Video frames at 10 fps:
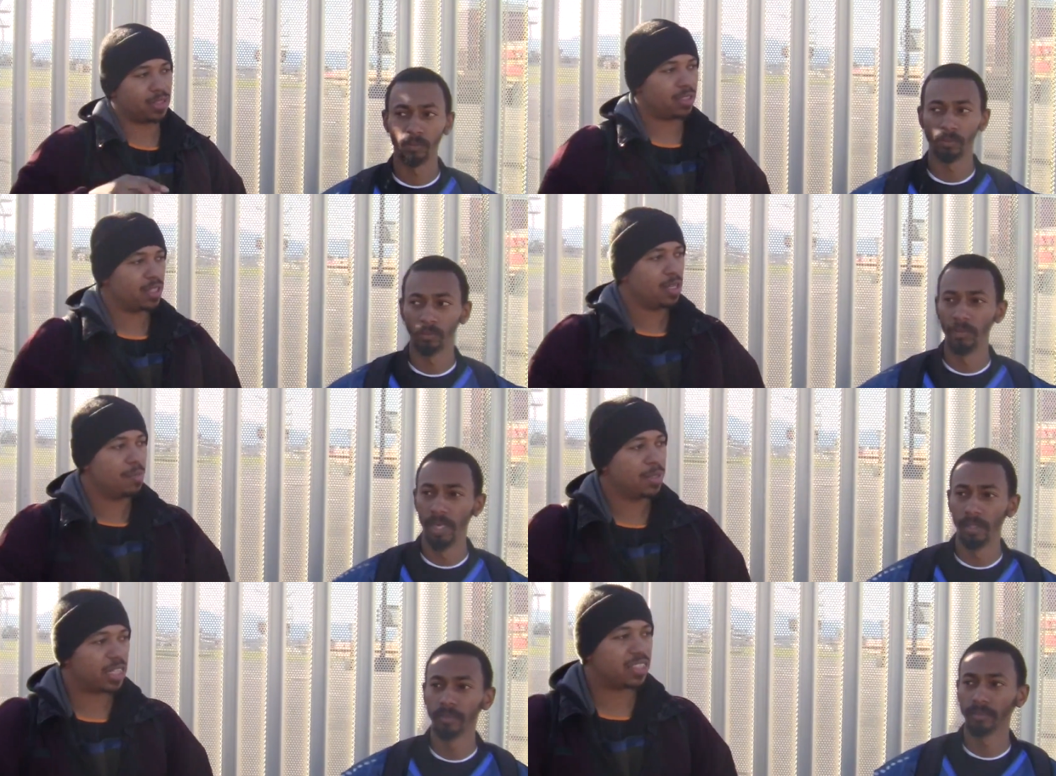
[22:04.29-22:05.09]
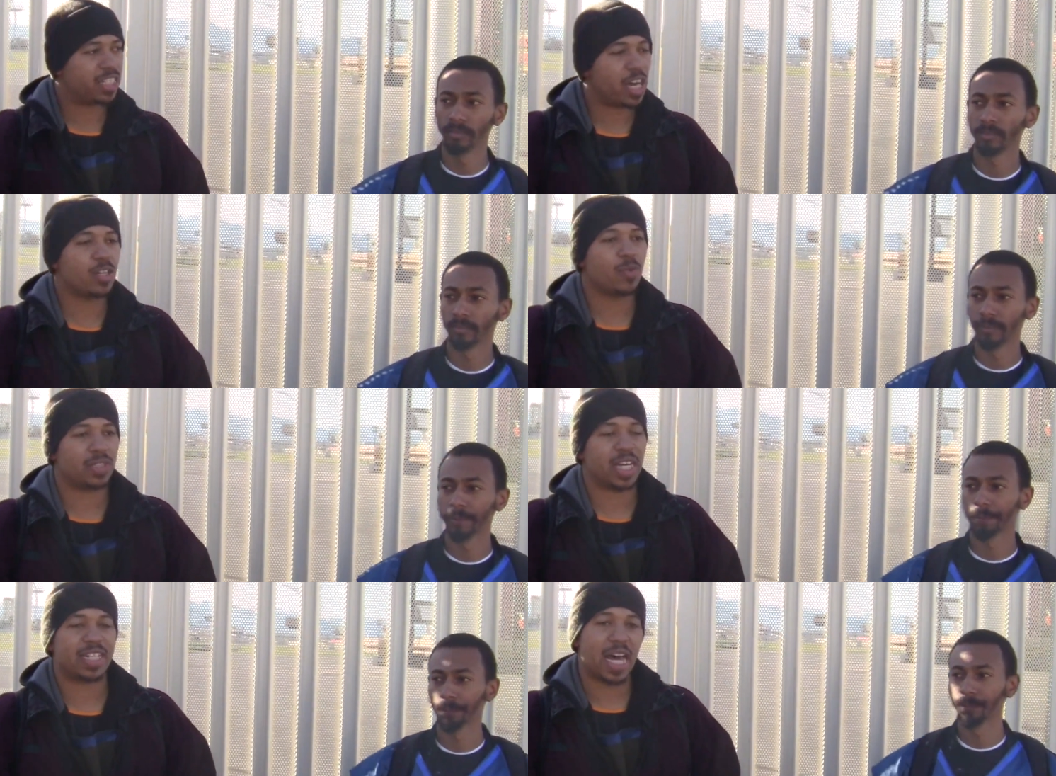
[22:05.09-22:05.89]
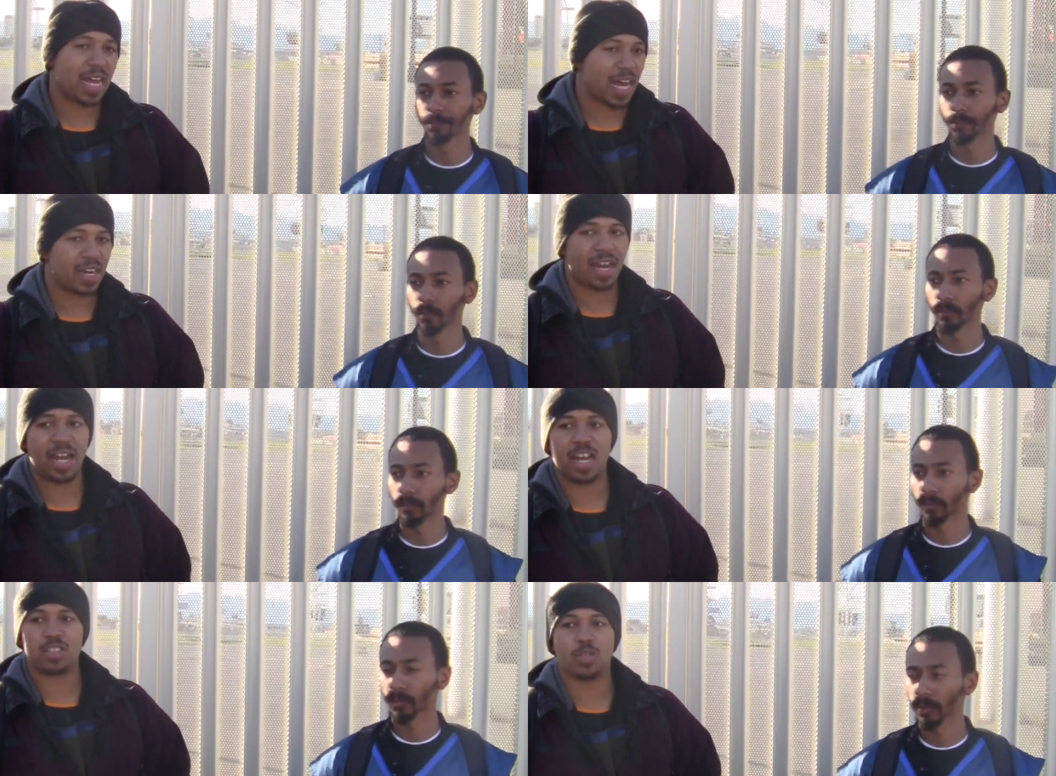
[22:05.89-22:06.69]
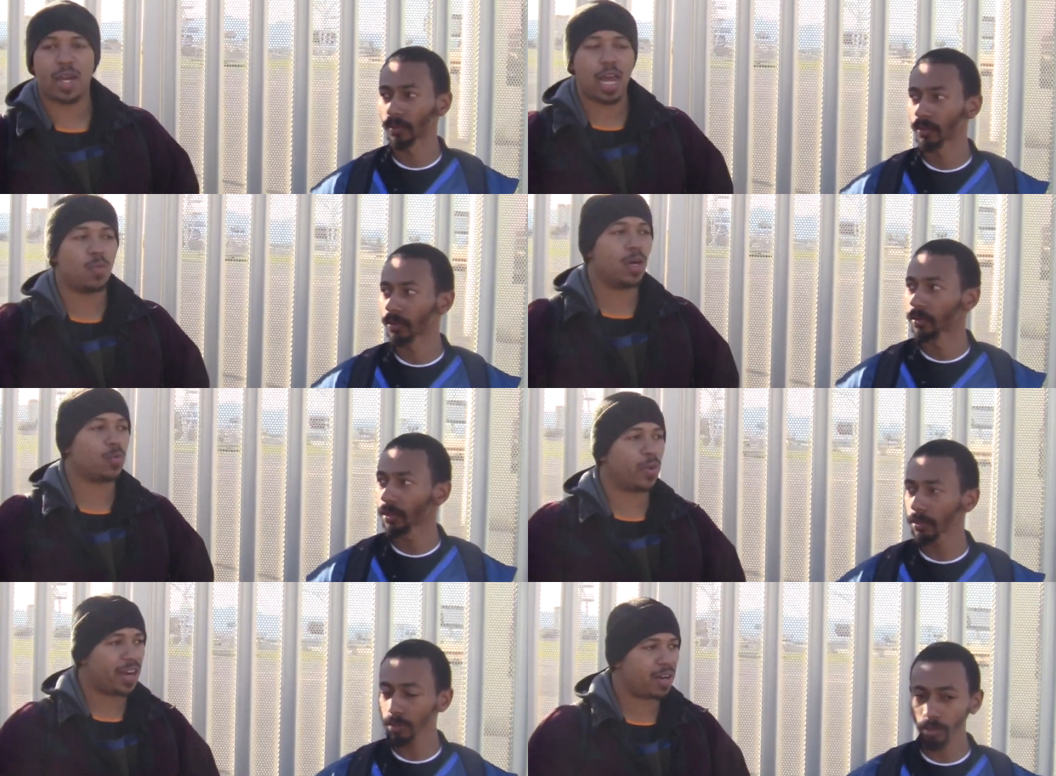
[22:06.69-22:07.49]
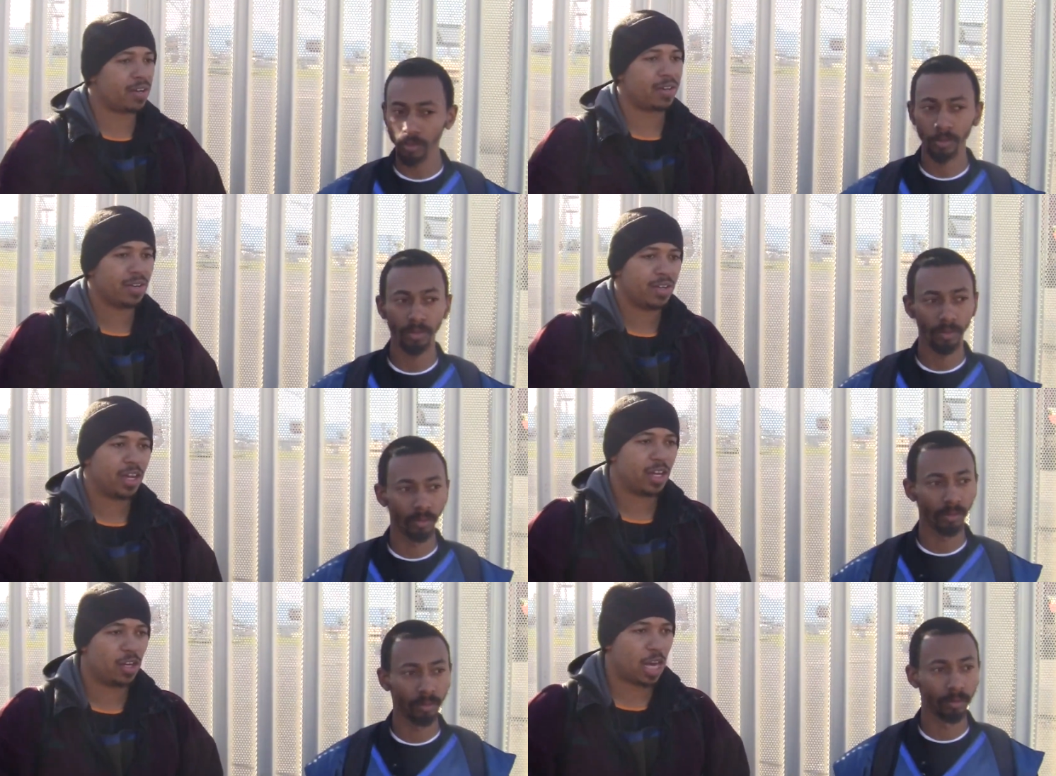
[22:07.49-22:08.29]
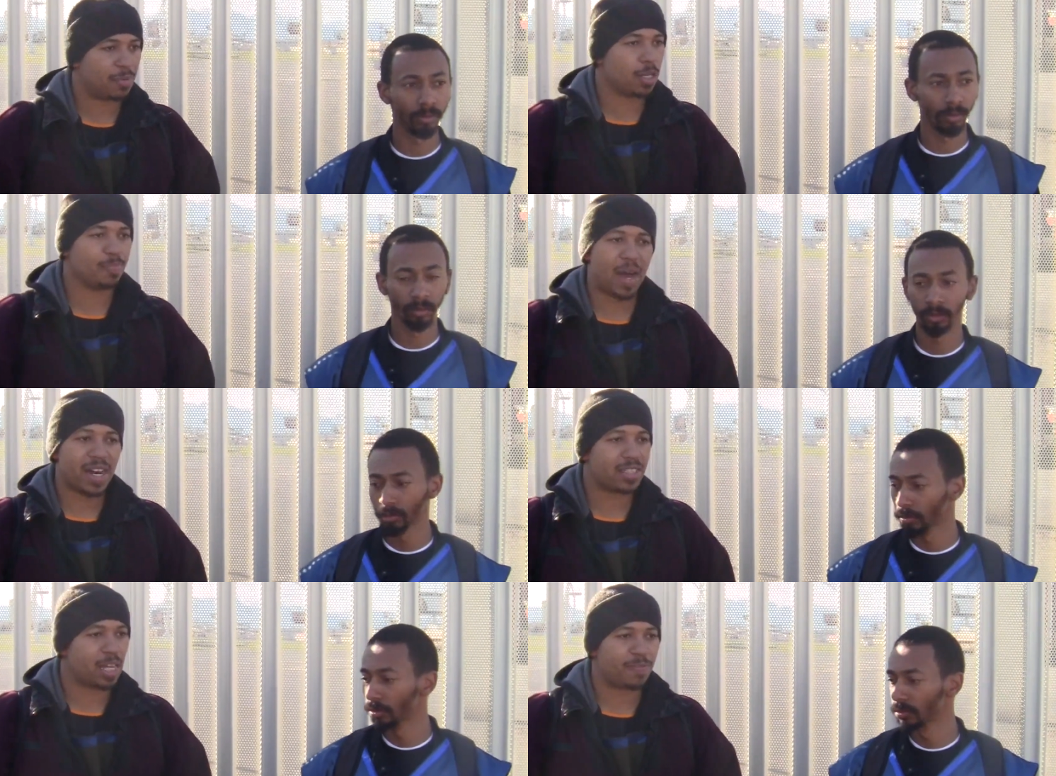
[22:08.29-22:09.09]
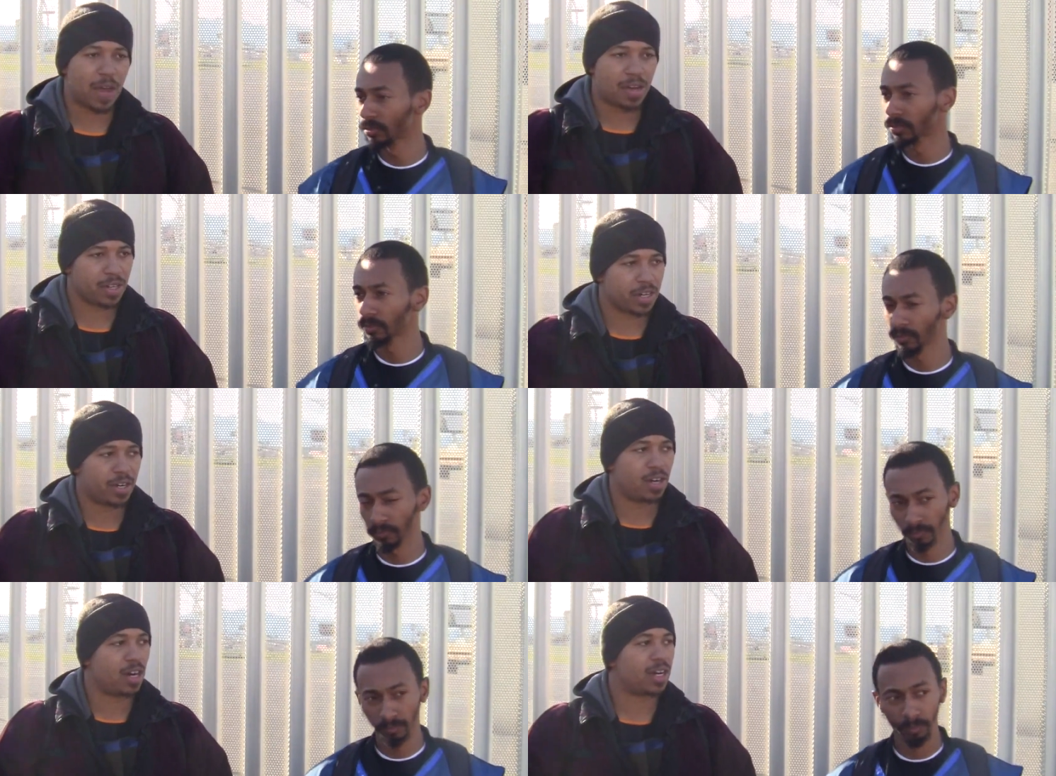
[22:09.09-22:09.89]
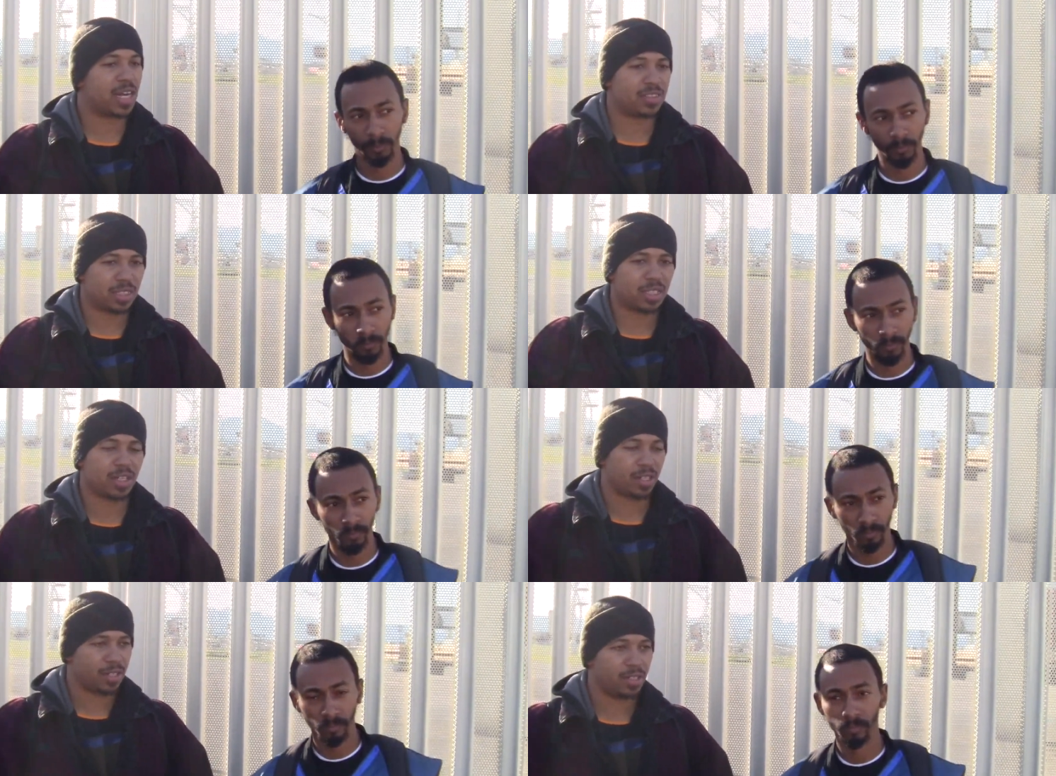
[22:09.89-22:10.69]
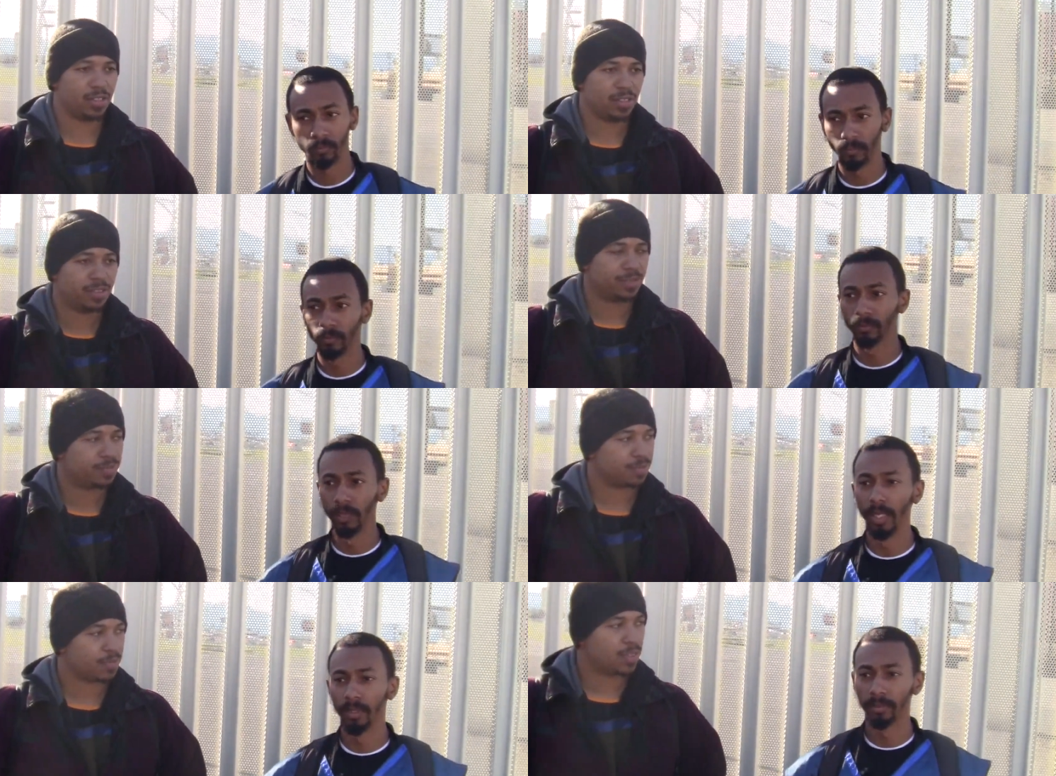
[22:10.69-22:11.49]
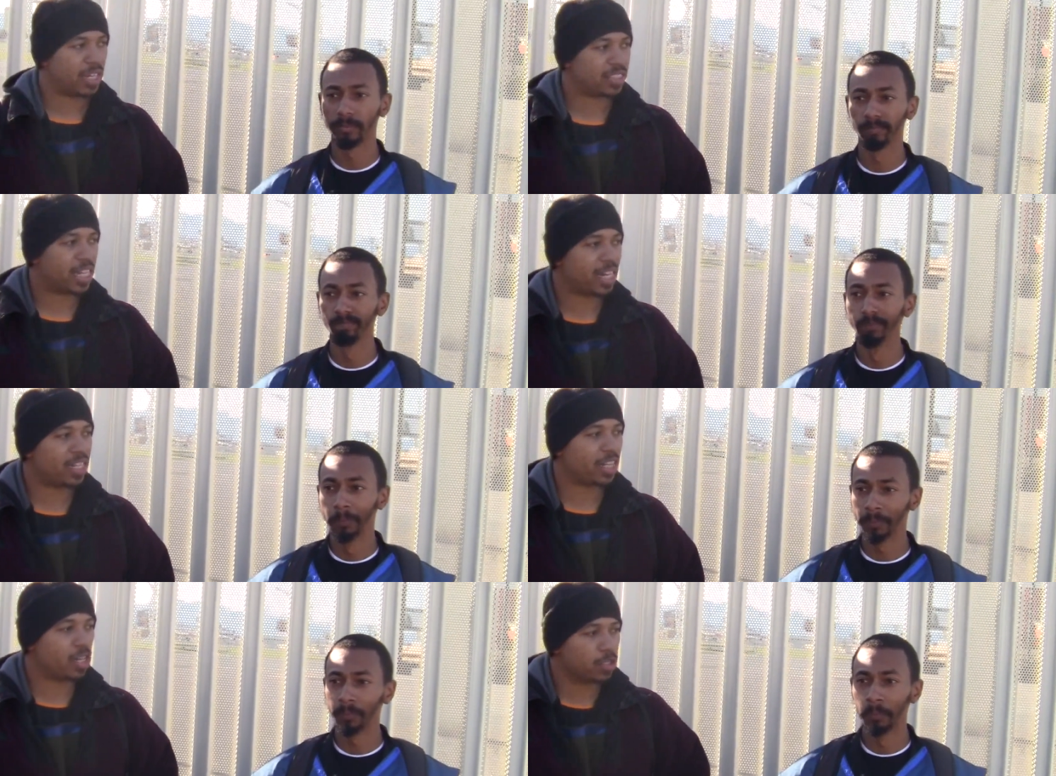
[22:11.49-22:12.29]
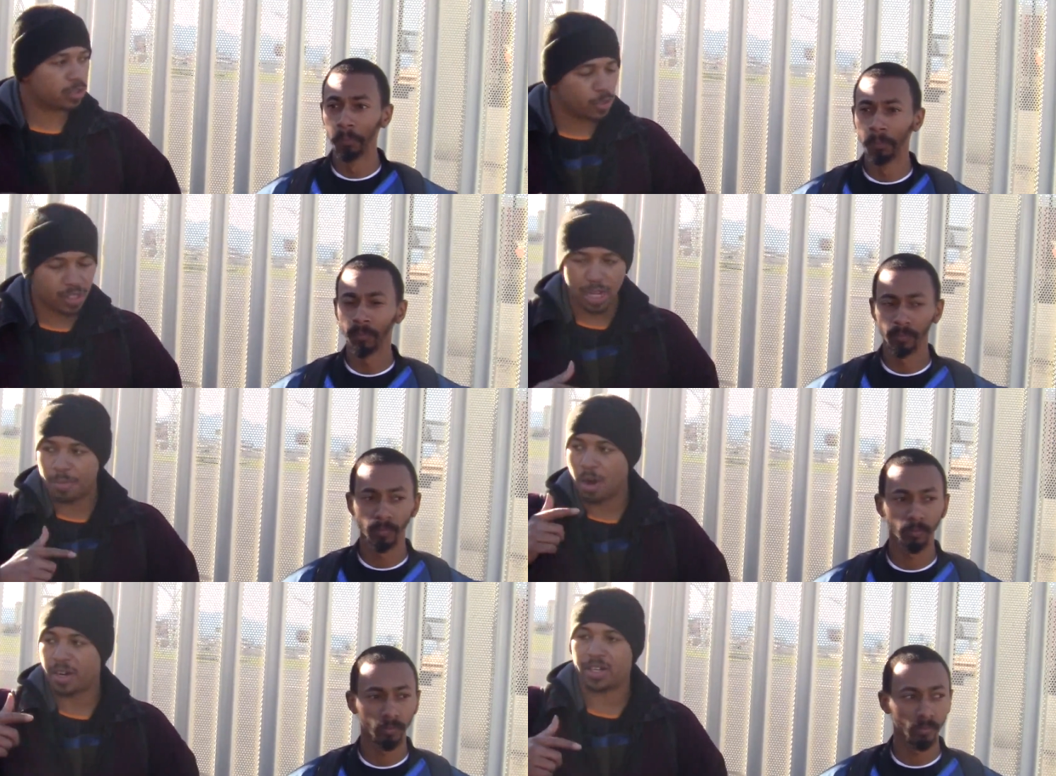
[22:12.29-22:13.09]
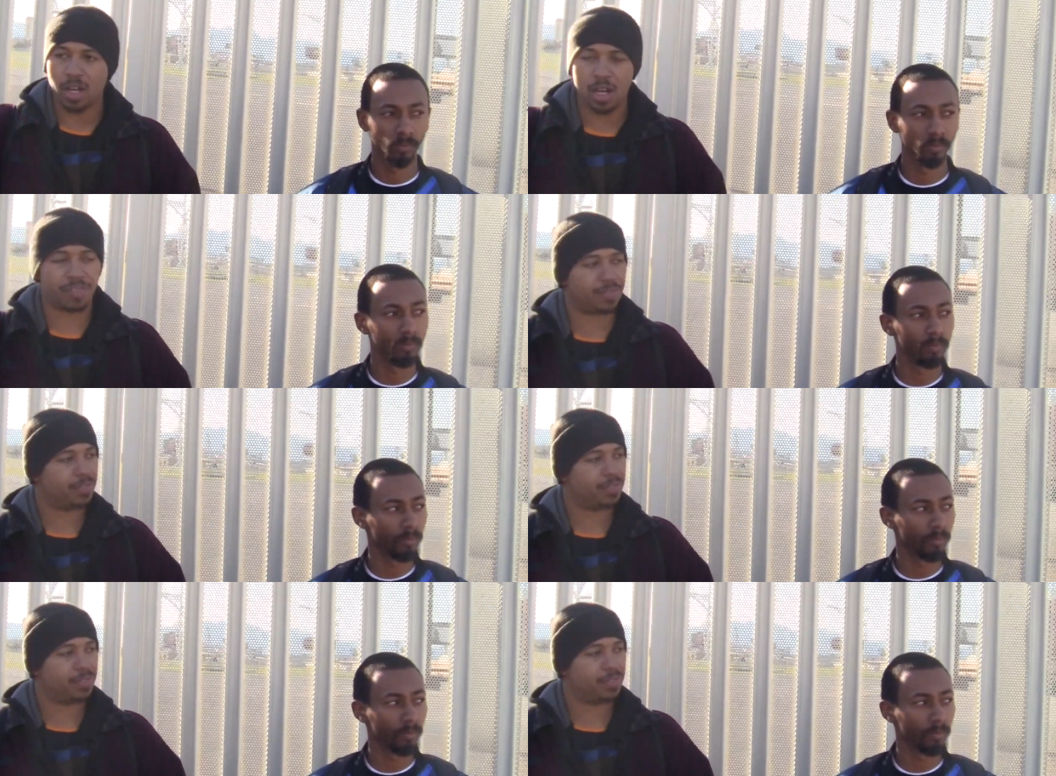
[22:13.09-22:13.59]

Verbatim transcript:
Speaker 1: Yeah. But they tell you what they got out of that house, who had what where, and how many bodies they found in there, all of that's in there. Yeah. That's how they, they go through it, they mark it off.